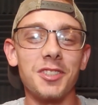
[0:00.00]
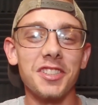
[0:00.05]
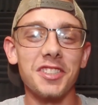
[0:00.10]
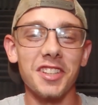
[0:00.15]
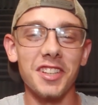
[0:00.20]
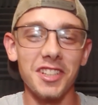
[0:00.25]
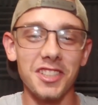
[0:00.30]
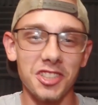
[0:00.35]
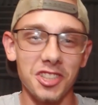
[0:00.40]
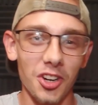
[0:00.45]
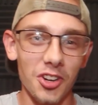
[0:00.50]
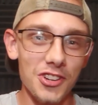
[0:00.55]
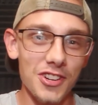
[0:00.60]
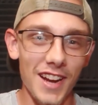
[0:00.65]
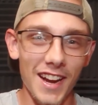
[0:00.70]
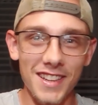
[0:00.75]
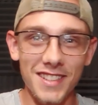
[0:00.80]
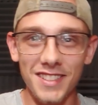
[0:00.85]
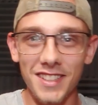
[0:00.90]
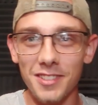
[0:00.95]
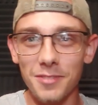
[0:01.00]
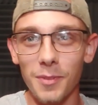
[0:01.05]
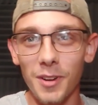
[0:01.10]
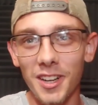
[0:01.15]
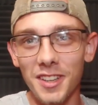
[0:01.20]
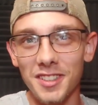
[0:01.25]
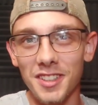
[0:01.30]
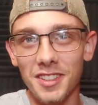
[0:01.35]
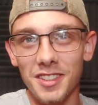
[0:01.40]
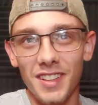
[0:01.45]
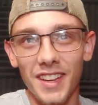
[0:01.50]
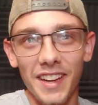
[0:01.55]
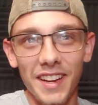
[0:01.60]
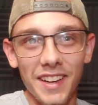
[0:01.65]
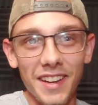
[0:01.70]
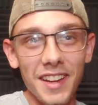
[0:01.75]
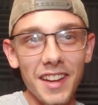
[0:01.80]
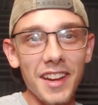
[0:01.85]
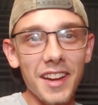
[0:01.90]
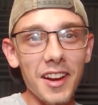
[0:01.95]
just going to show you guys this because
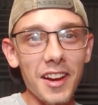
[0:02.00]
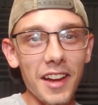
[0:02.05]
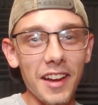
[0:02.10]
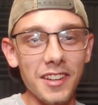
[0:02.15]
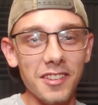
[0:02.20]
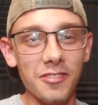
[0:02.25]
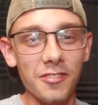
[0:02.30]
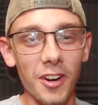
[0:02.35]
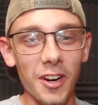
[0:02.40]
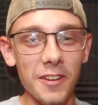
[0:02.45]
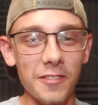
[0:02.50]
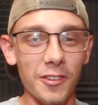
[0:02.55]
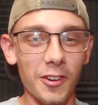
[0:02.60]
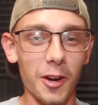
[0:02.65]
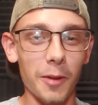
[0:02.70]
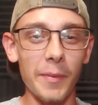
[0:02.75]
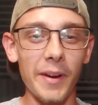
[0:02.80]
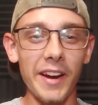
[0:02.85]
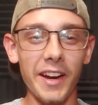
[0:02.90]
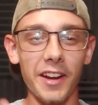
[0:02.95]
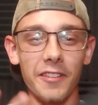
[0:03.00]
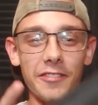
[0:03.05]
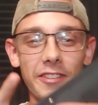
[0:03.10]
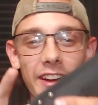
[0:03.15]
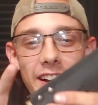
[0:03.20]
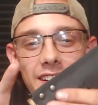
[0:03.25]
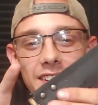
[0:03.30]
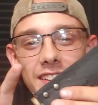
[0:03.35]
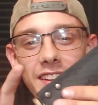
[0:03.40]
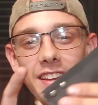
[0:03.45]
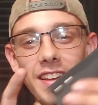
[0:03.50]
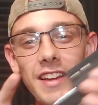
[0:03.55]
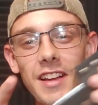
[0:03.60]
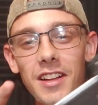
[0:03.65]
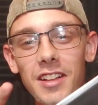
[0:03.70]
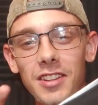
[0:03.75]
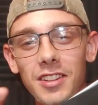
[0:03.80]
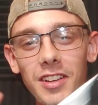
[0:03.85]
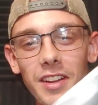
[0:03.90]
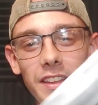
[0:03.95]
it's funny for comedic effect.
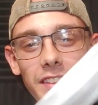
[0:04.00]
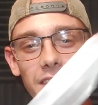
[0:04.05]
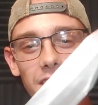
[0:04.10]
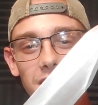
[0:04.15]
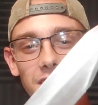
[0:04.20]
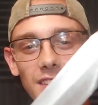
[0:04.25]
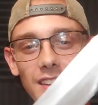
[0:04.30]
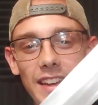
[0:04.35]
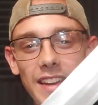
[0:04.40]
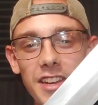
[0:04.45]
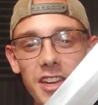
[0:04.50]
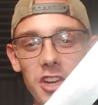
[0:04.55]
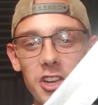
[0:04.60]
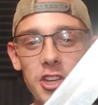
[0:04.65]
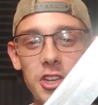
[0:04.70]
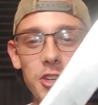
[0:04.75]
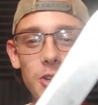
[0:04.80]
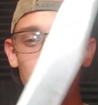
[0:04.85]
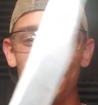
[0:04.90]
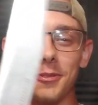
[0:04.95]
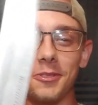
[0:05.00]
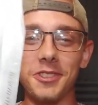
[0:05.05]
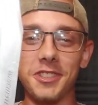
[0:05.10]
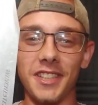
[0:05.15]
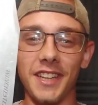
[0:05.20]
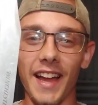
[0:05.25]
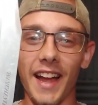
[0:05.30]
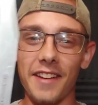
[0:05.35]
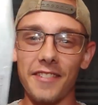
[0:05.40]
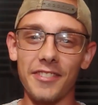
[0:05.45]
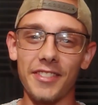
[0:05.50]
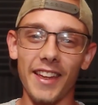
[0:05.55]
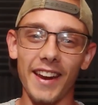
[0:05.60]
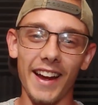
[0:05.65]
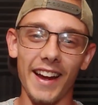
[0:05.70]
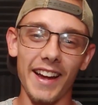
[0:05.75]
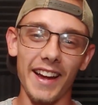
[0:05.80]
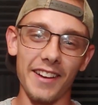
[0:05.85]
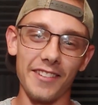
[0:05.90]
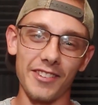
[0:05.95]
Look at this huge knife that
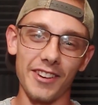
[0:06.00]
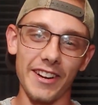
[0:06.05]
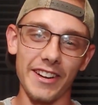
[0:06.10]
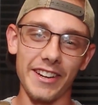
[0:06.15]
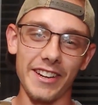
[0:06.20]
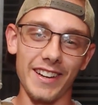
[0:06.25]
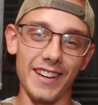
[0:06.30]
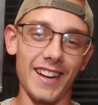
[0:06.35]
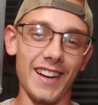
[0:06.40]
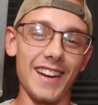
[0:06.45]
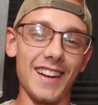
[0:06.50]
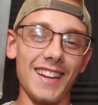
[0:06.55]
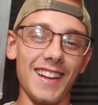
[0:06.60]
I have right here.